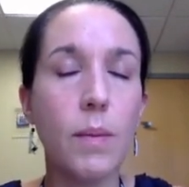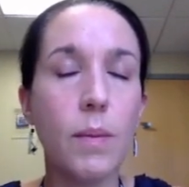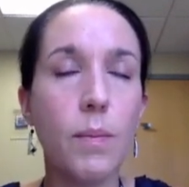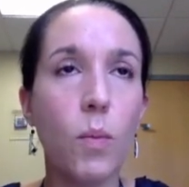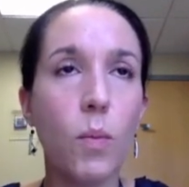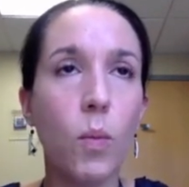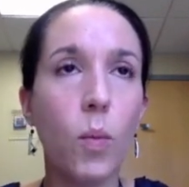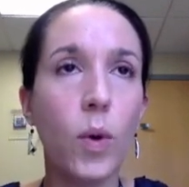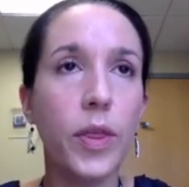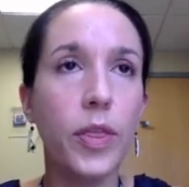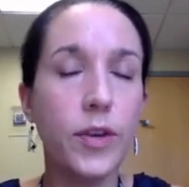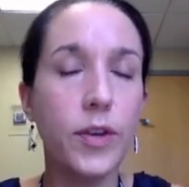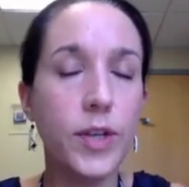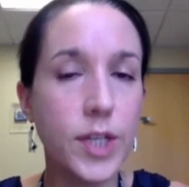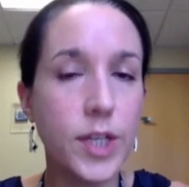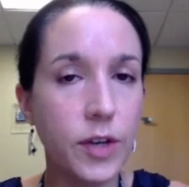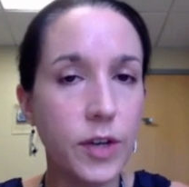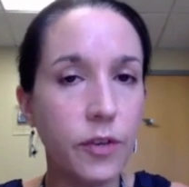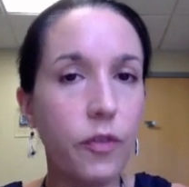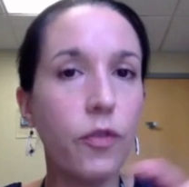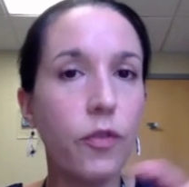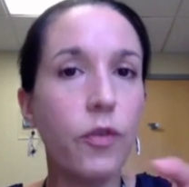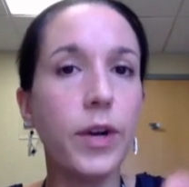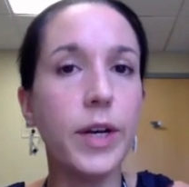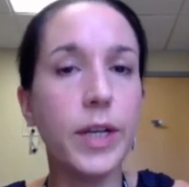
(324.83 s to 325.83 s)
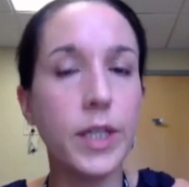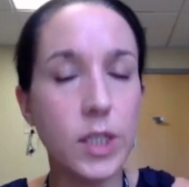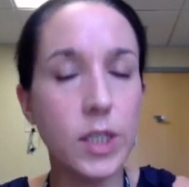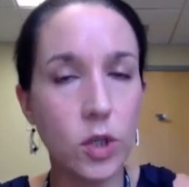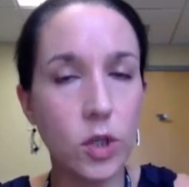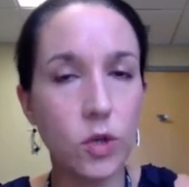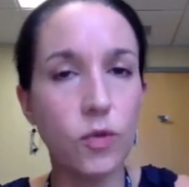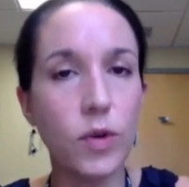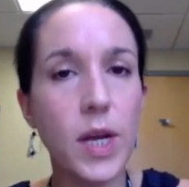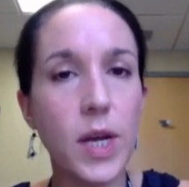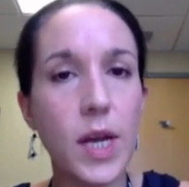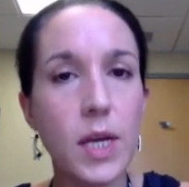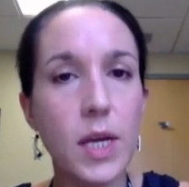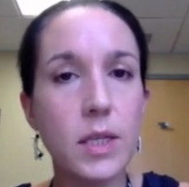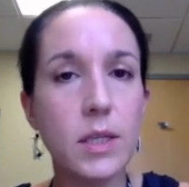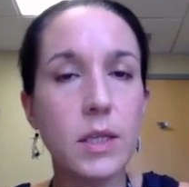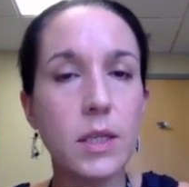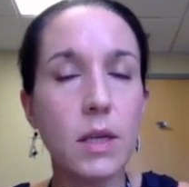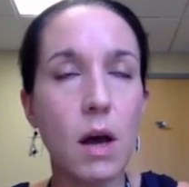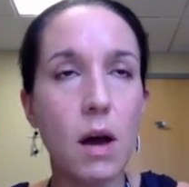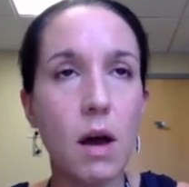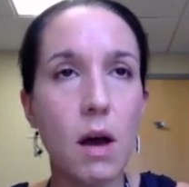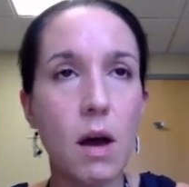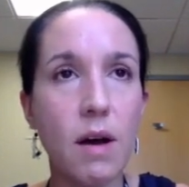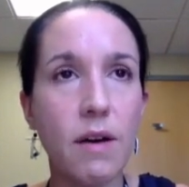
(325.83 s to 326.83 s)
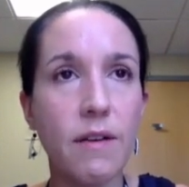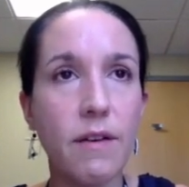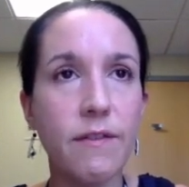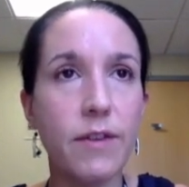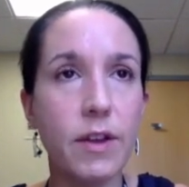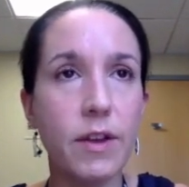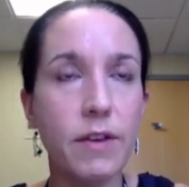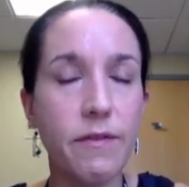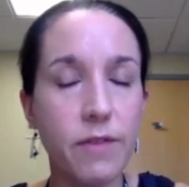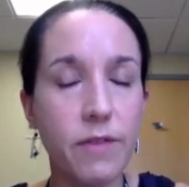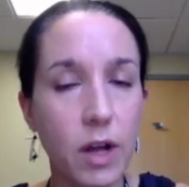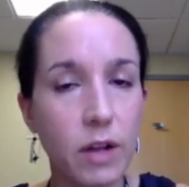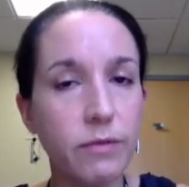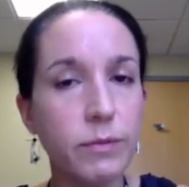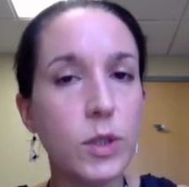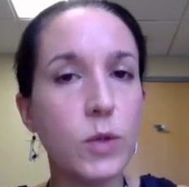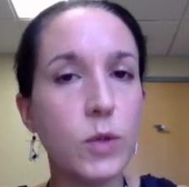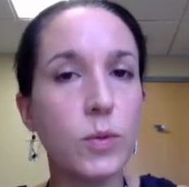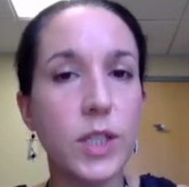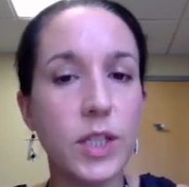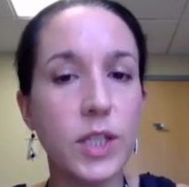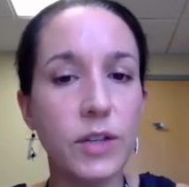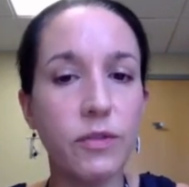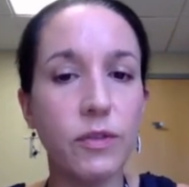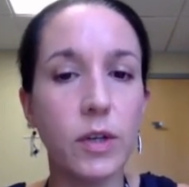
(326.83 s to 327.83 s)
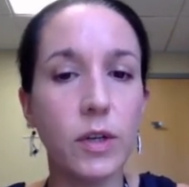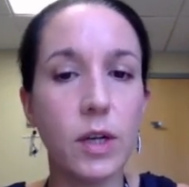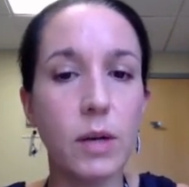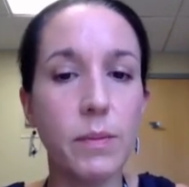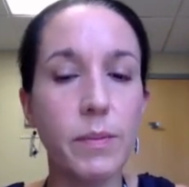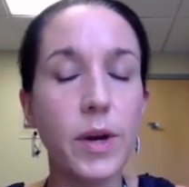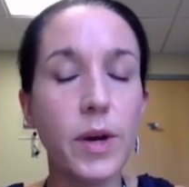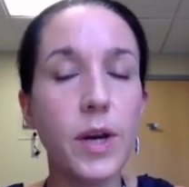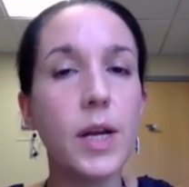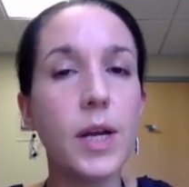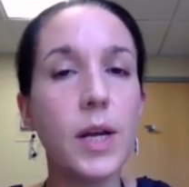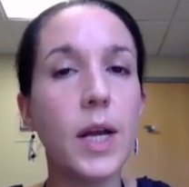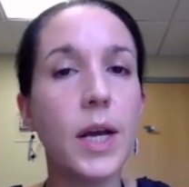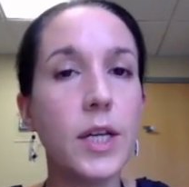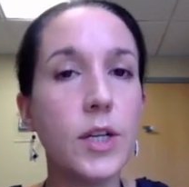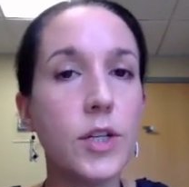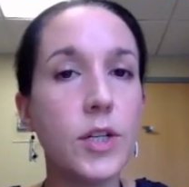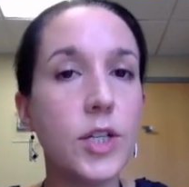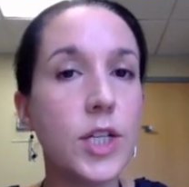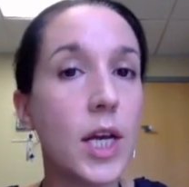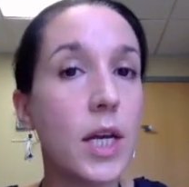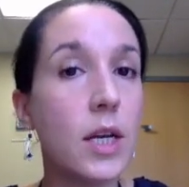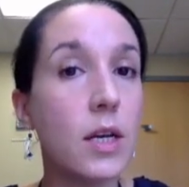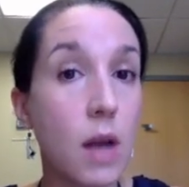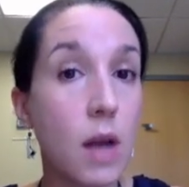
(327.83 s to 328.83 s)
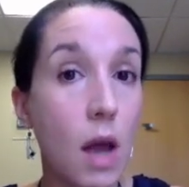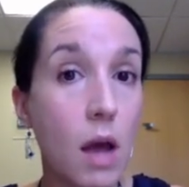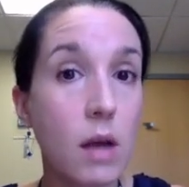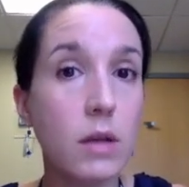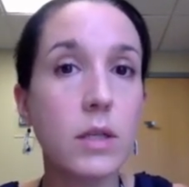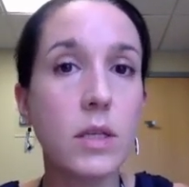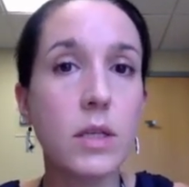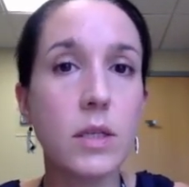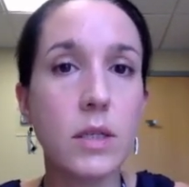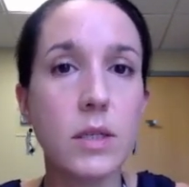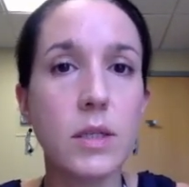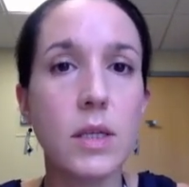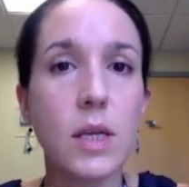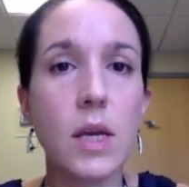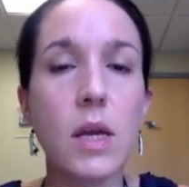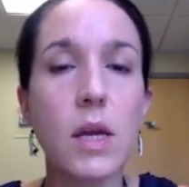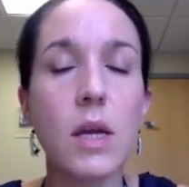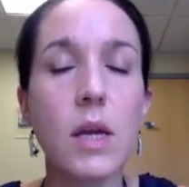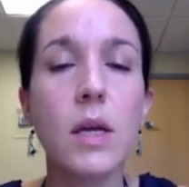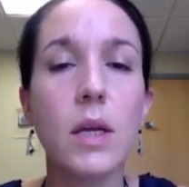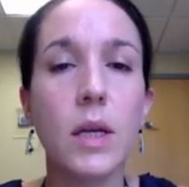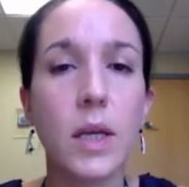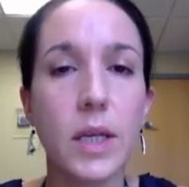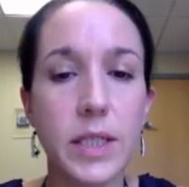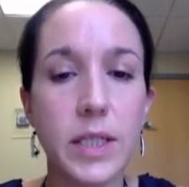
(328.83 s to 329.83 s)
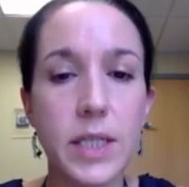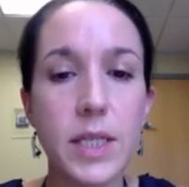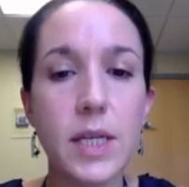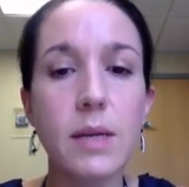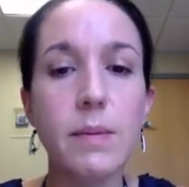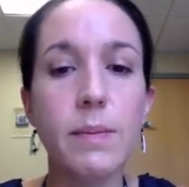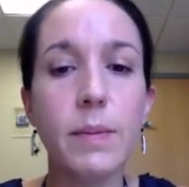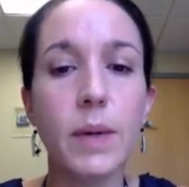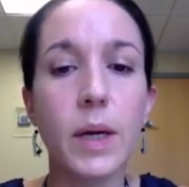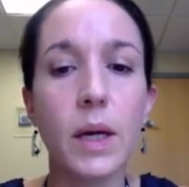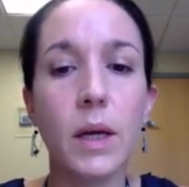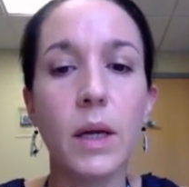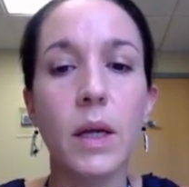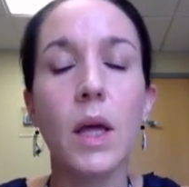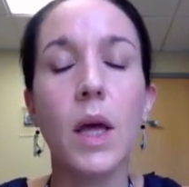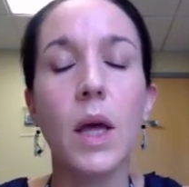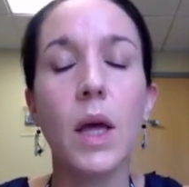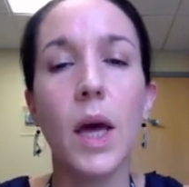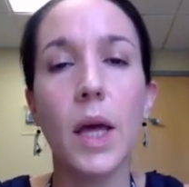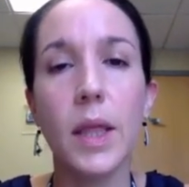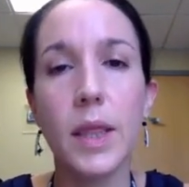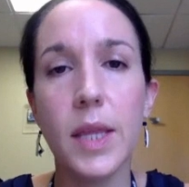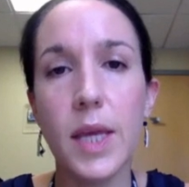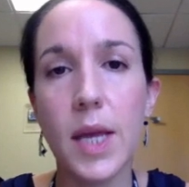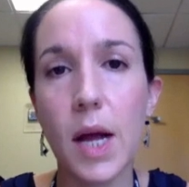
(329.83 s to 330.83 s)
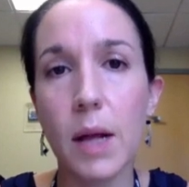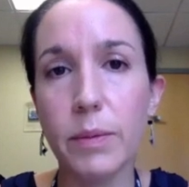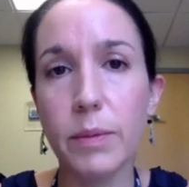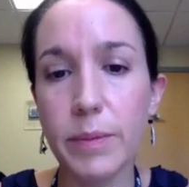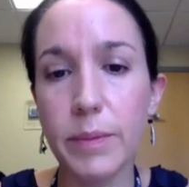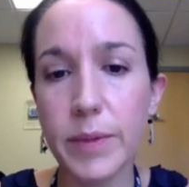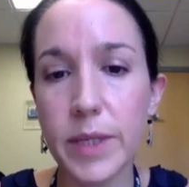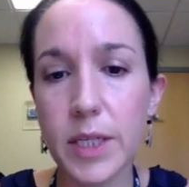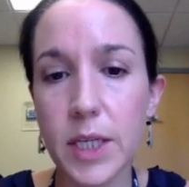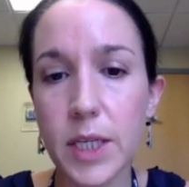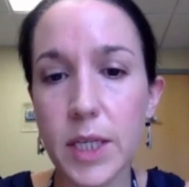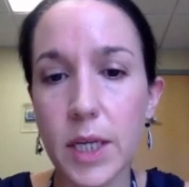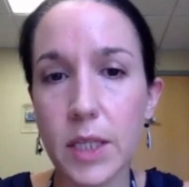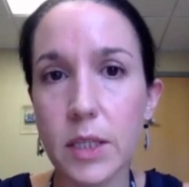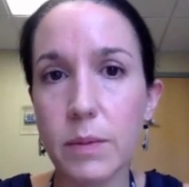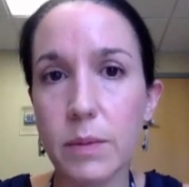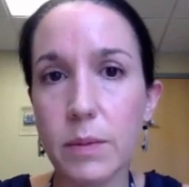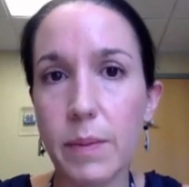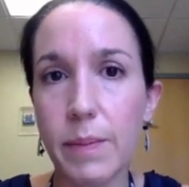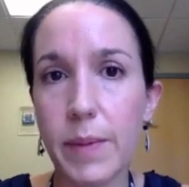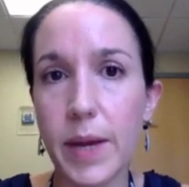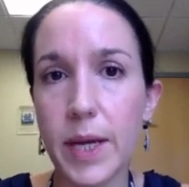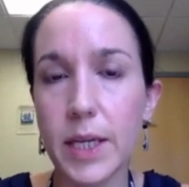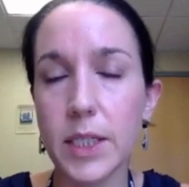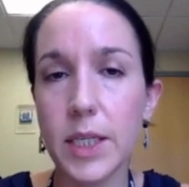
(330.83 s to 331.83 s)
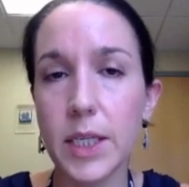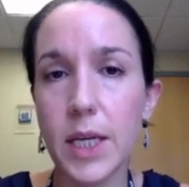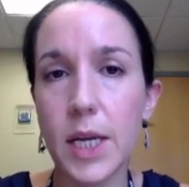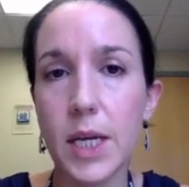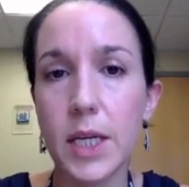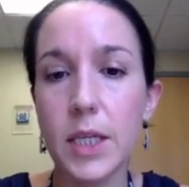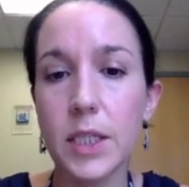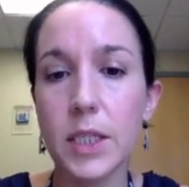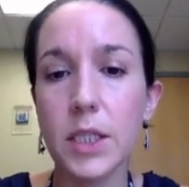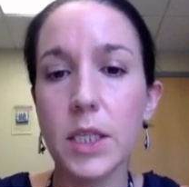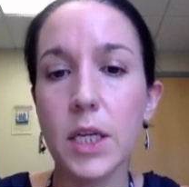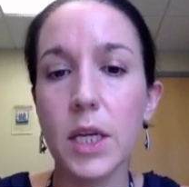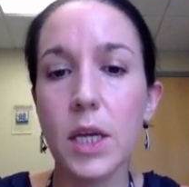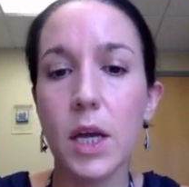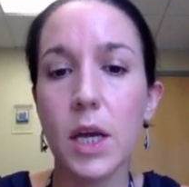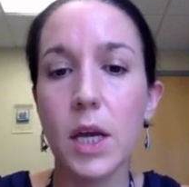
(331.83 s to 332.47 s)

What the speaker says: with differing degrees of involvement with different glomeruli, you tend not to see edema, and the albumin tends to be maintained.